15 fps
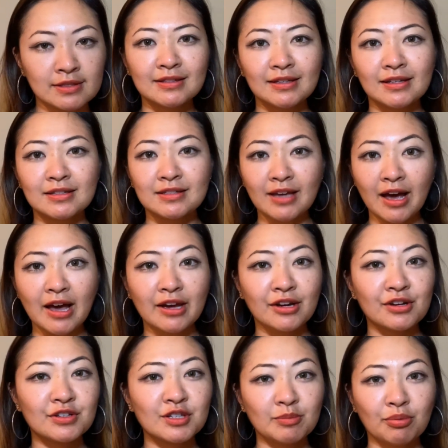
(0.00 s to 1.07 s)
the
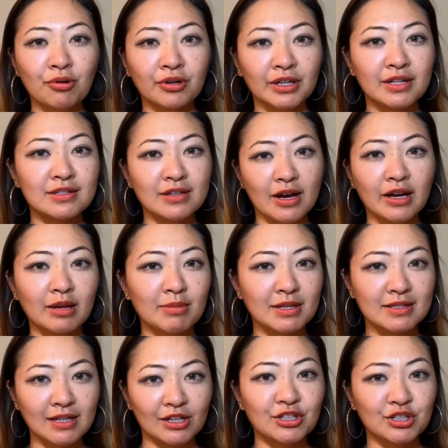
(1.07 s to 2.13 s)
entire supporting
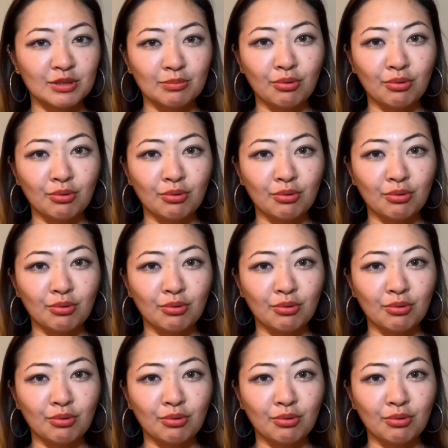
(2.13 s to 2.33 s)
documentation